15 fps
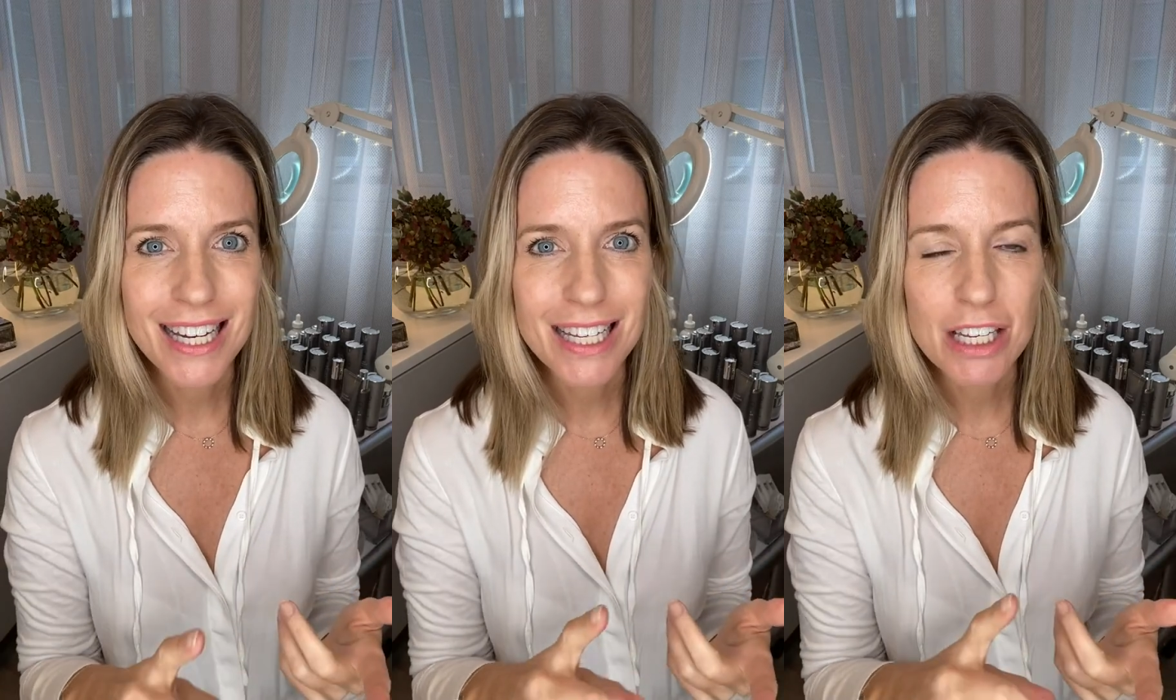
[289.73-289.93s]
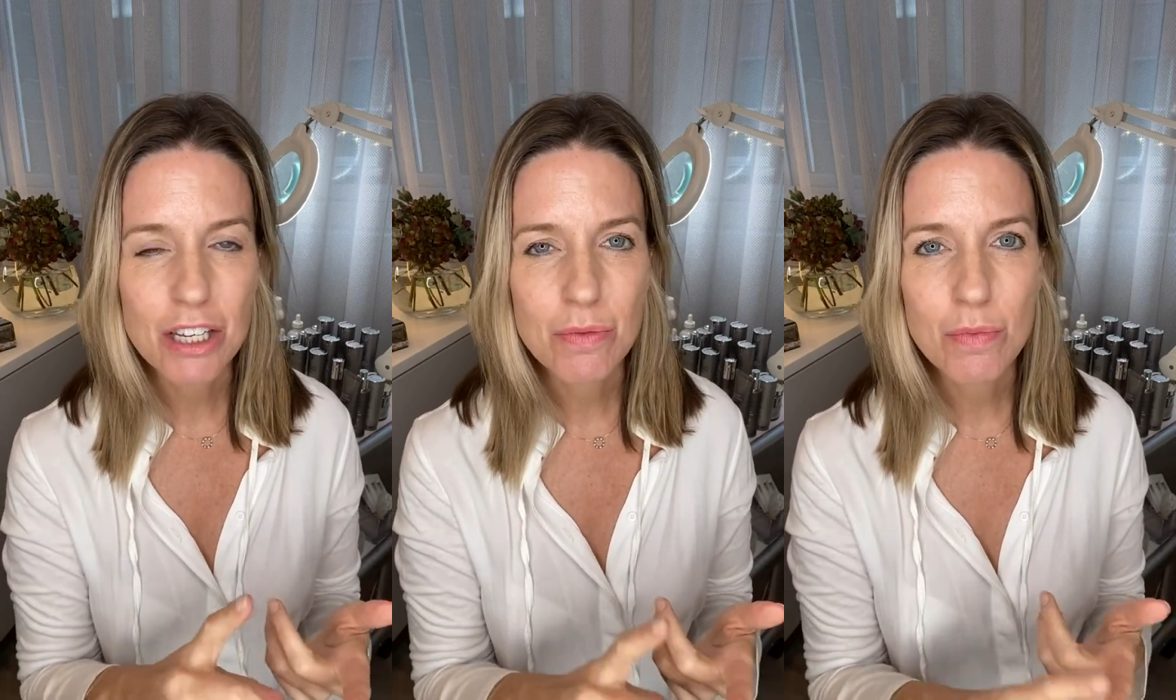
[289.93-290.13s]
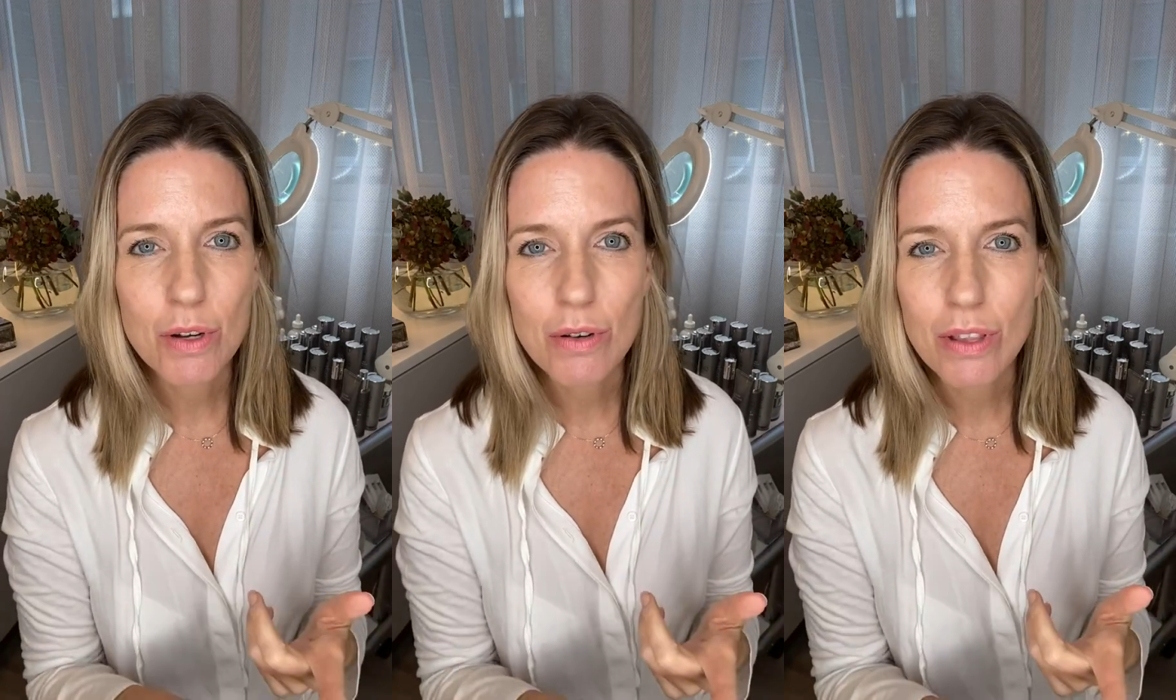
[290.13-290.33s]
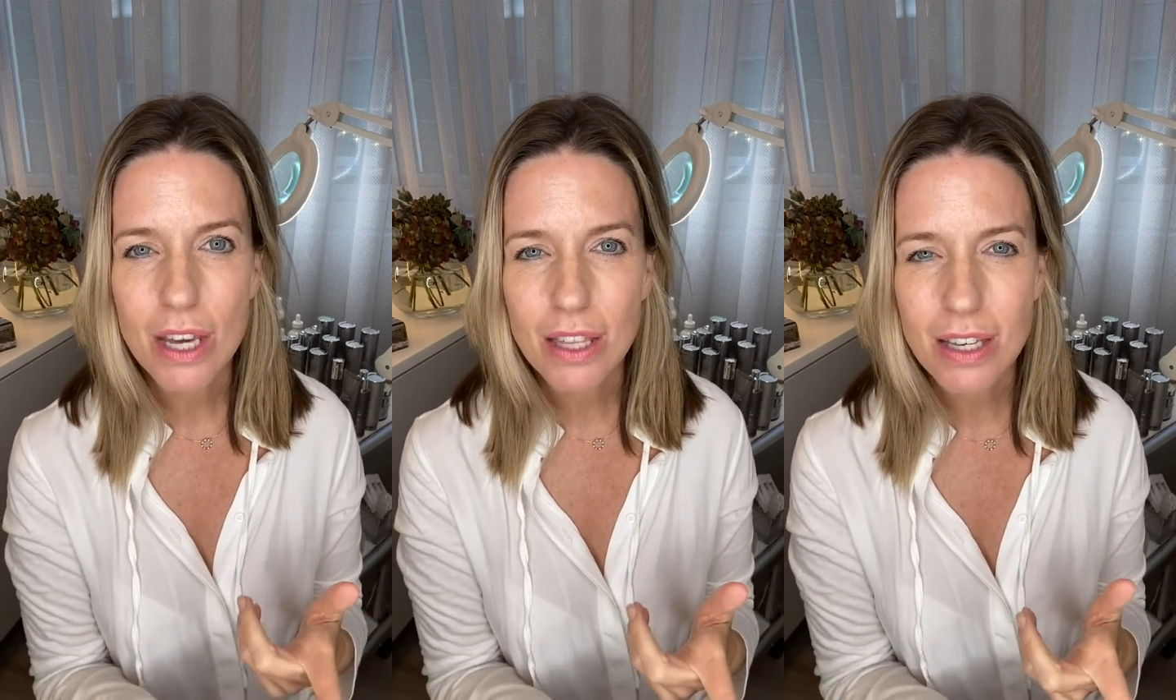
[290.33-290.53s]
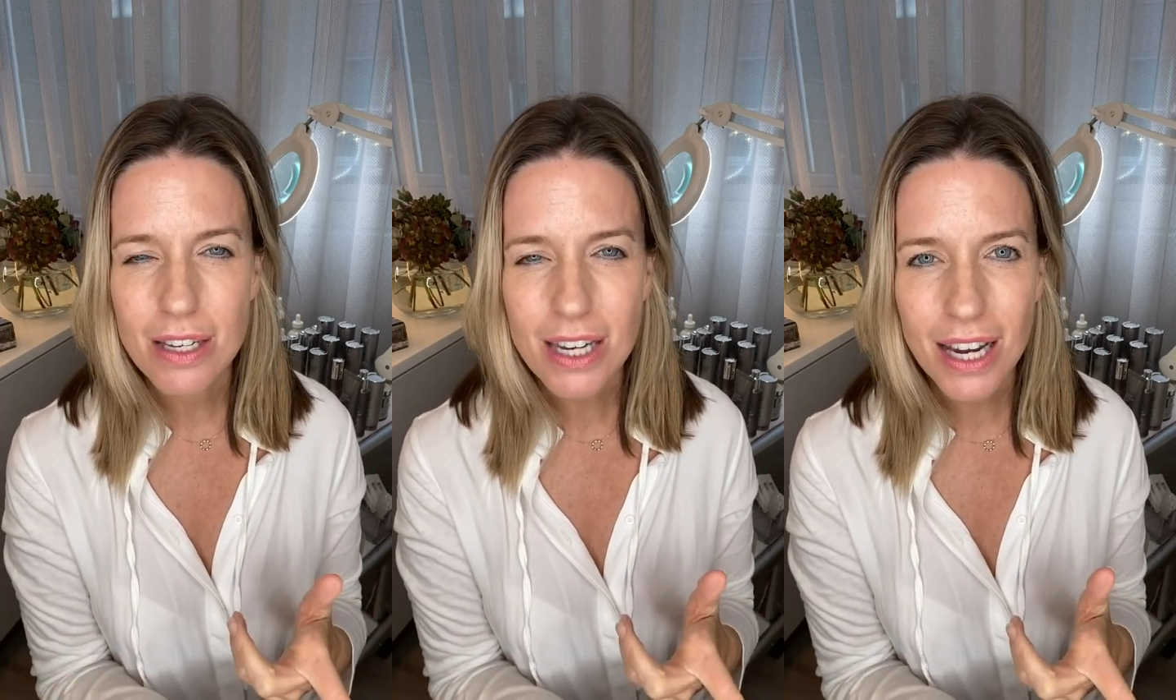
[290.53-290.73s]
smoothing
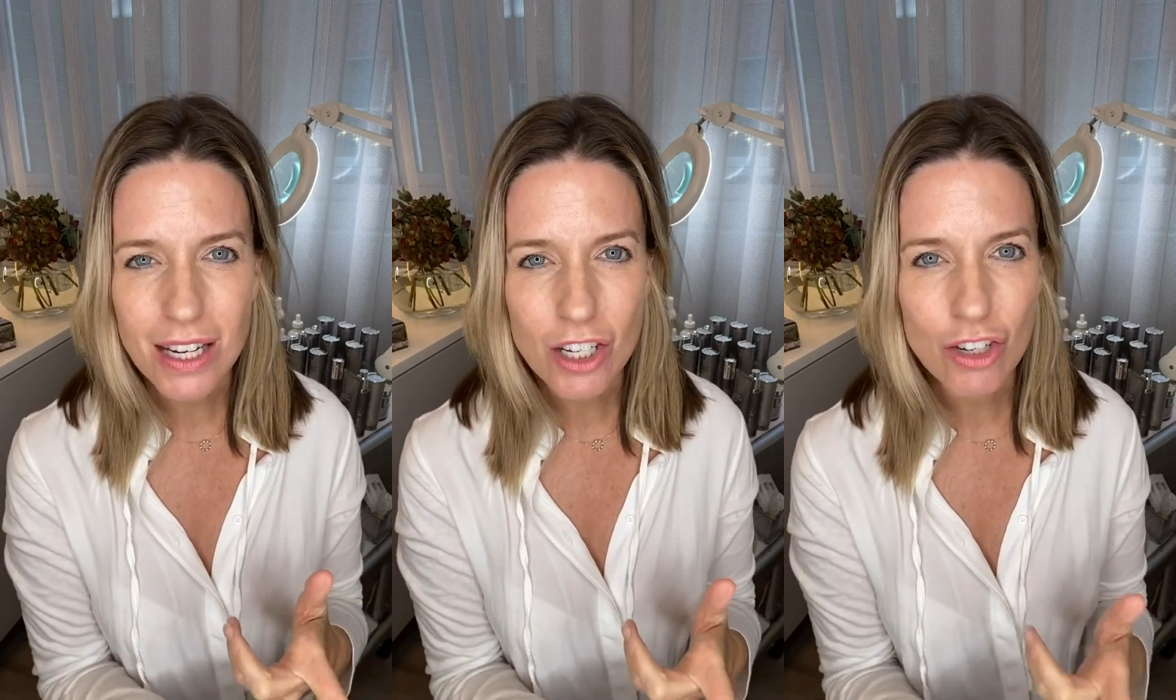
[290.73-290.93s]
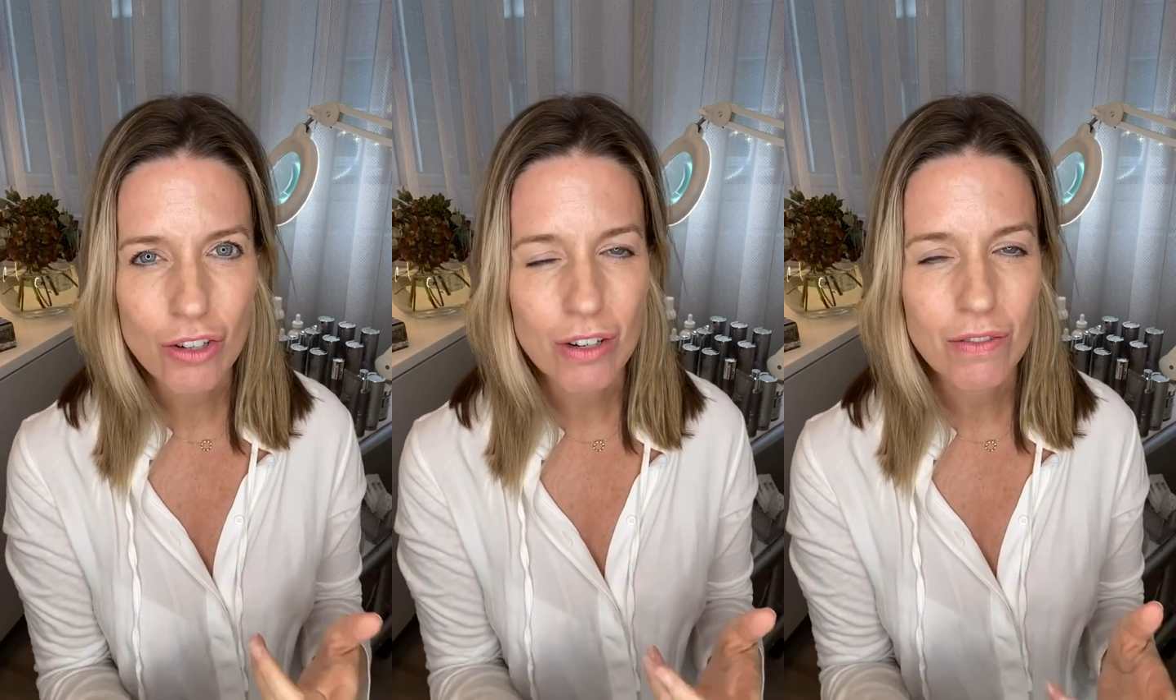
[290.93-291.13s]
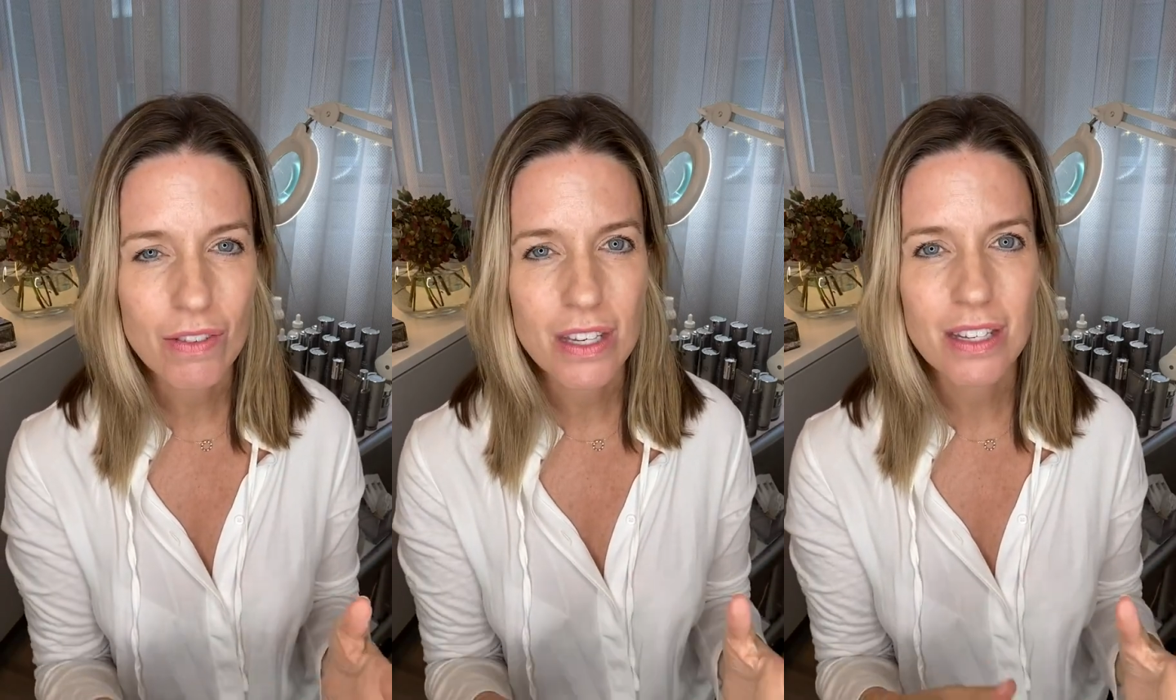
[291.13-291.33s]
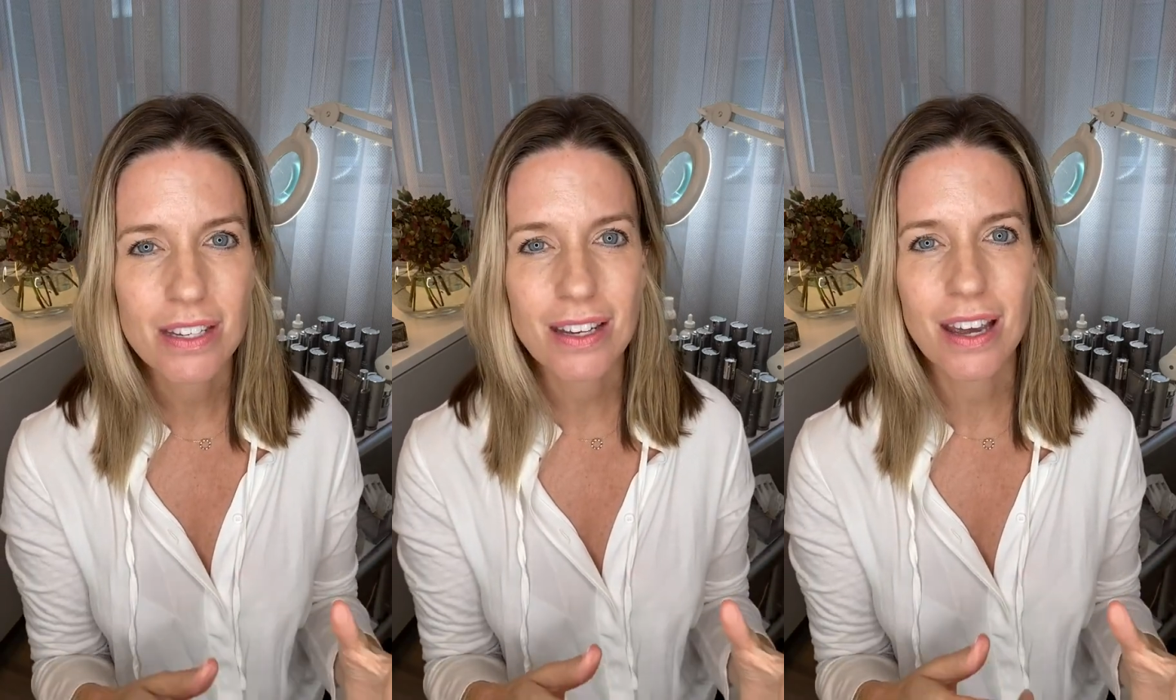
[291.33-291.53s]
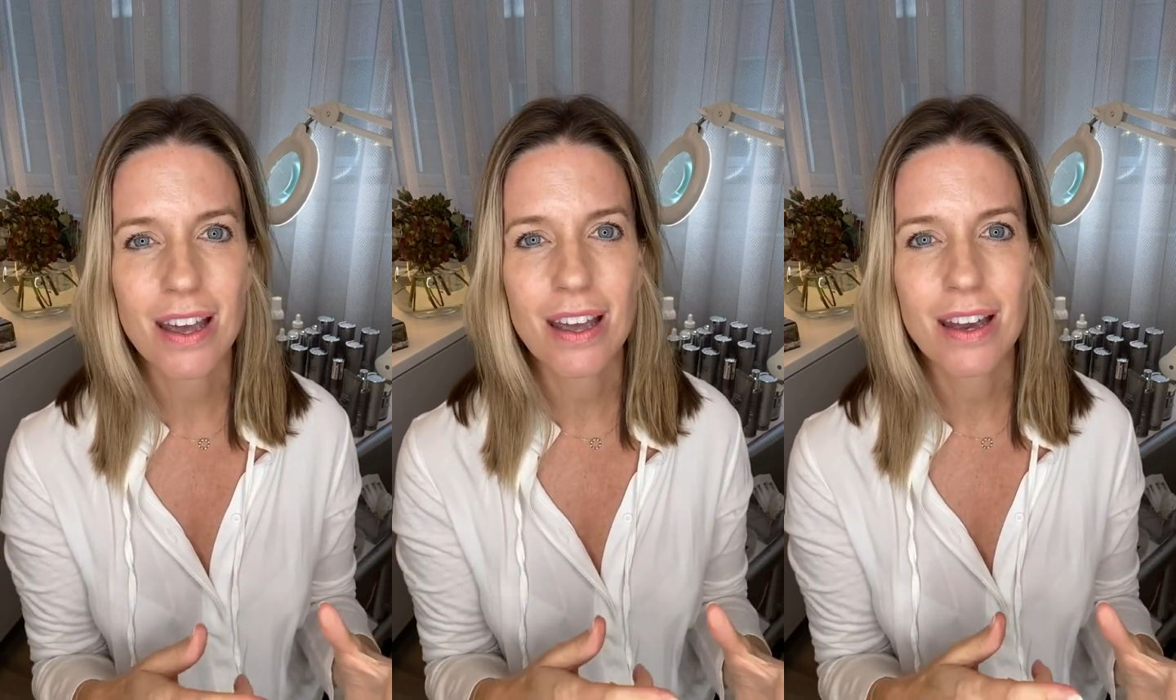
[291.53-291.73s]
the texture of the
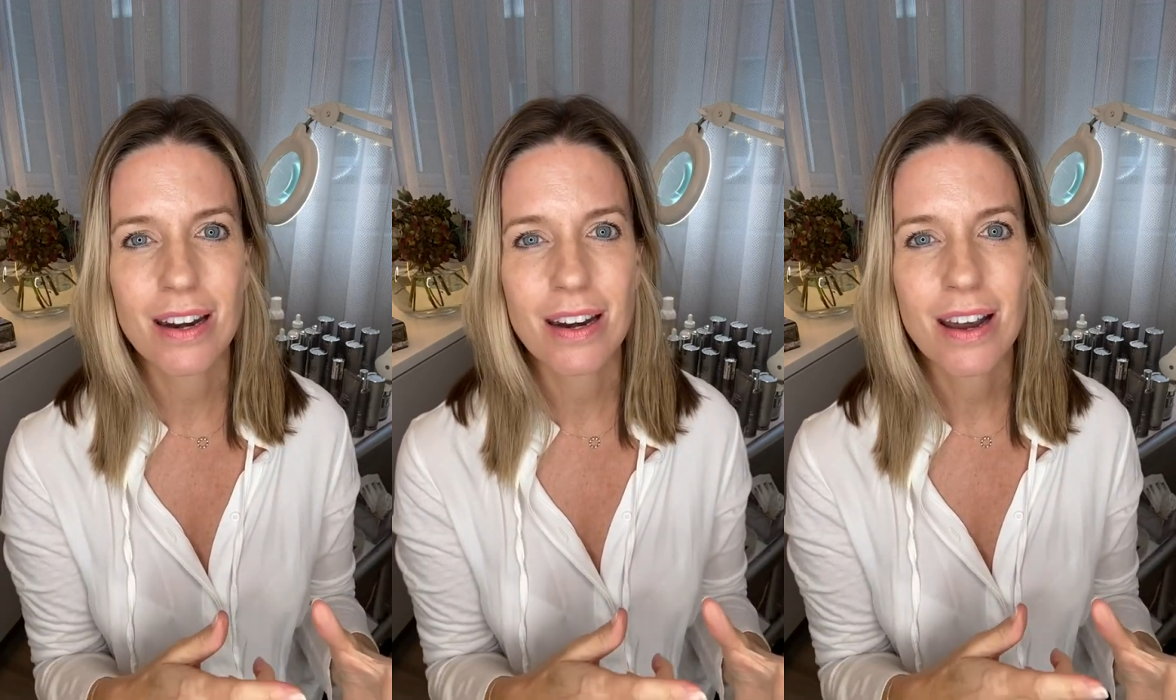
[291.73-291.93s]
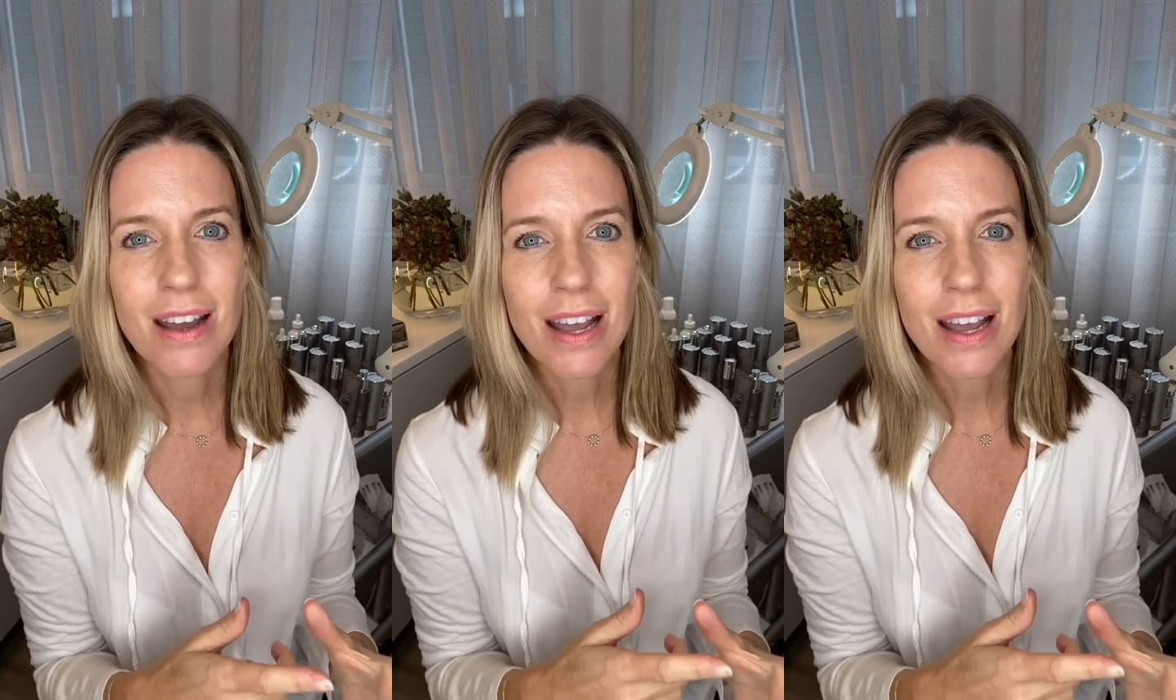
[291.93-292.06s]
skin,